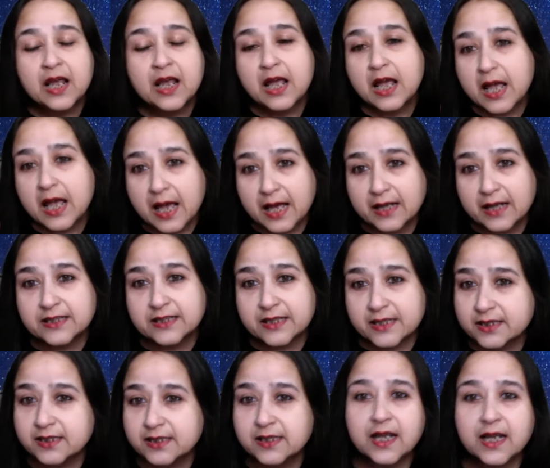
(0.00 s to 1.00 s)
and
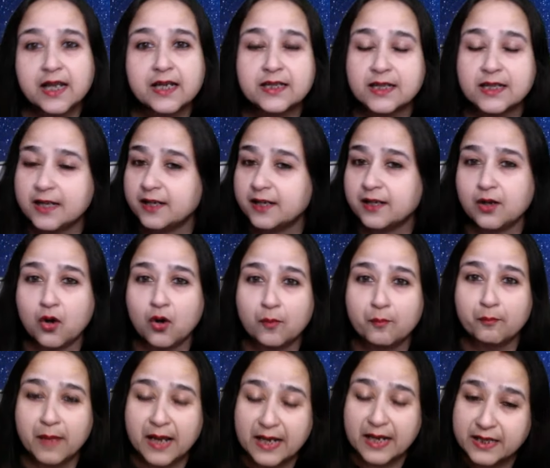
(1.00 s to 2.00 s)
TISNET, and
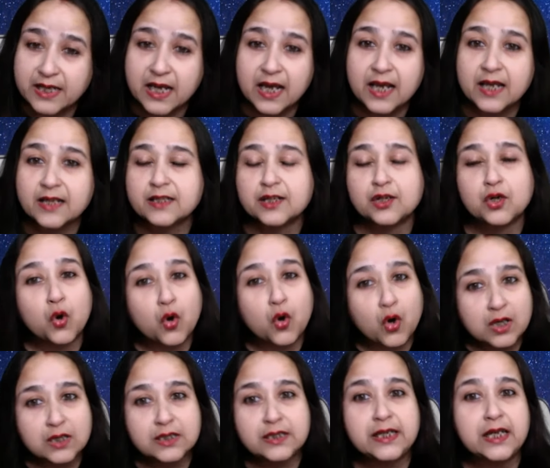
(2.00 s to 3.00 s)
MICAT, and
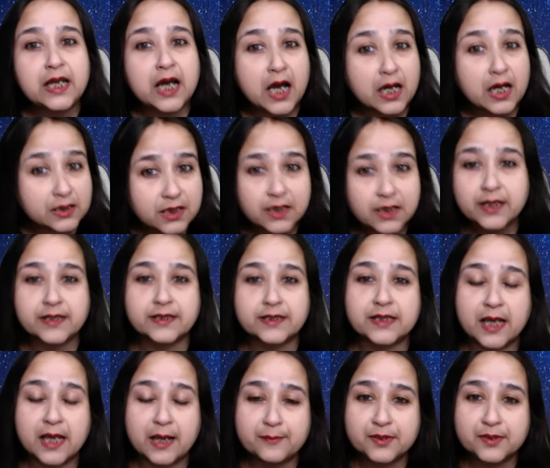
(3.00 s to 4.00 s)
all the other
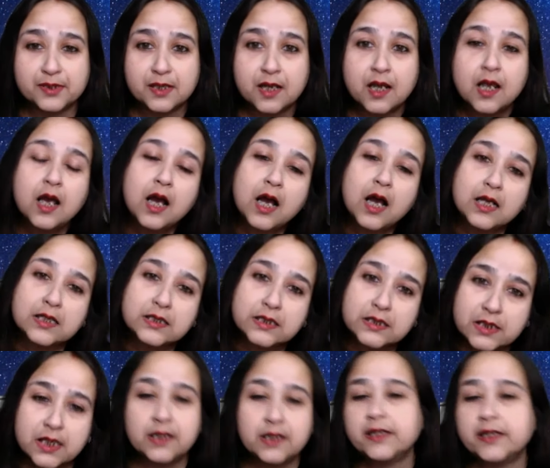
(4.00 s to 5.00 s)
exams are
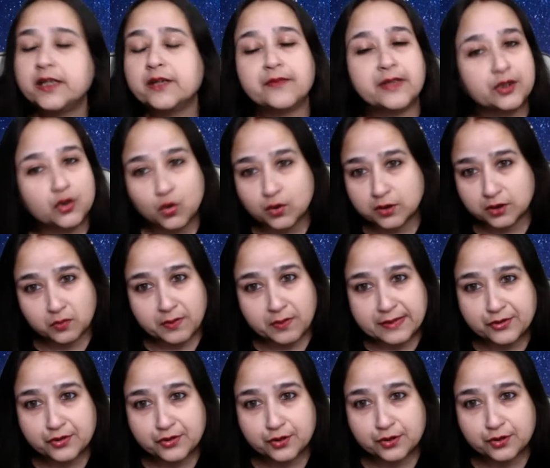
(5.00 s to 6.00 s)
still giving those
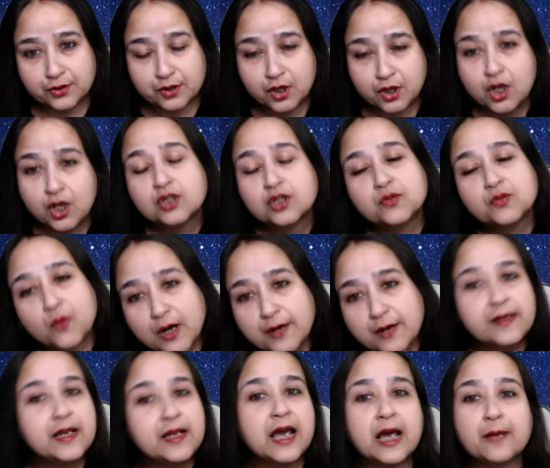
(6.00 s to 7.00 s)
questions. So what
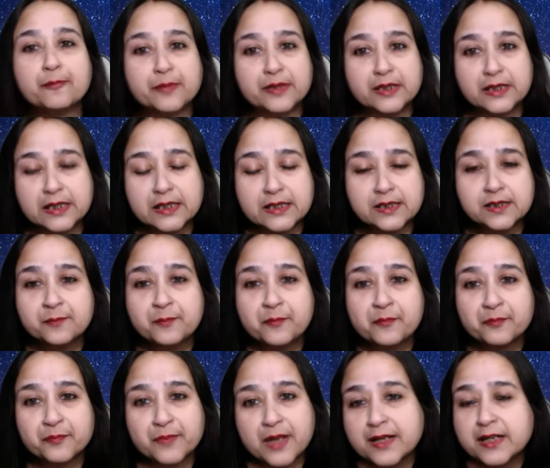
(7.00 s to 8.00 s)
will happen is
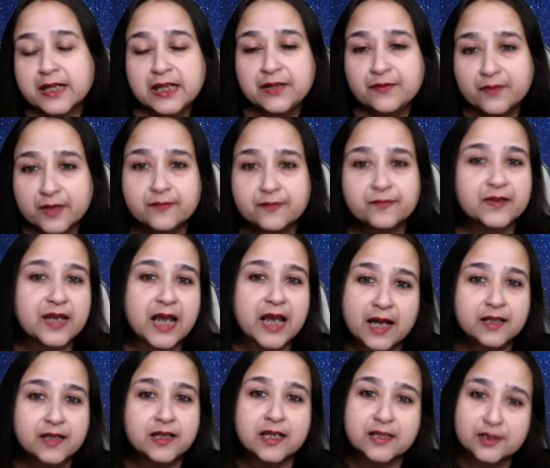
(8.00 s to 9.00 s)
that even if CAT
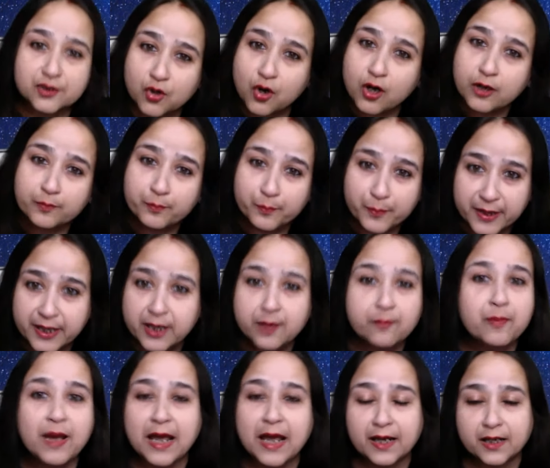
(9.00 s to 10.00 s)
does not bring
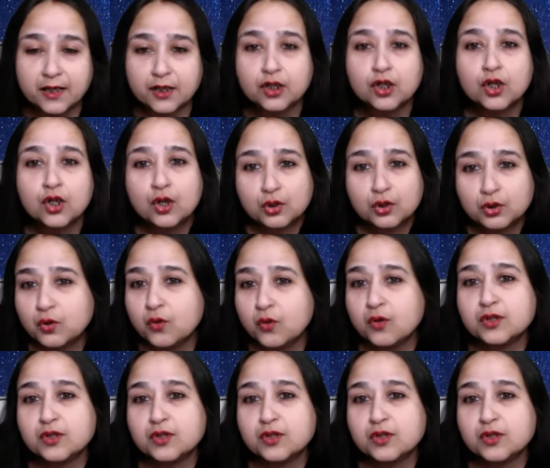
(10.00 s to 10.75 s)
back those